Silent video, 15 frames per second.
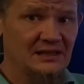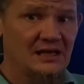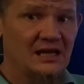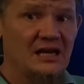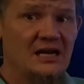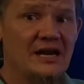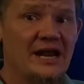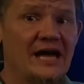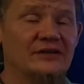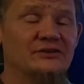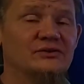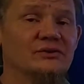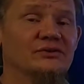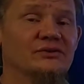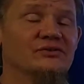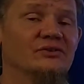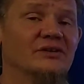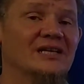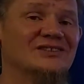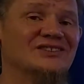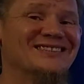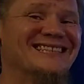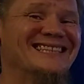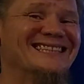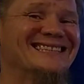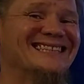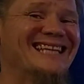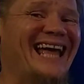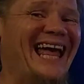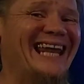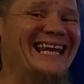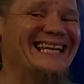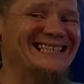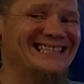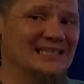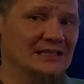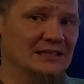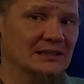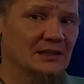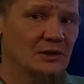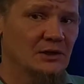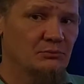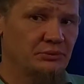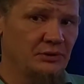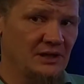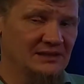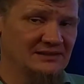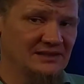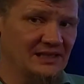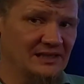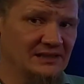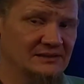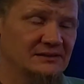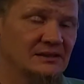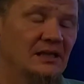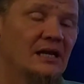Natural selection is an editing process.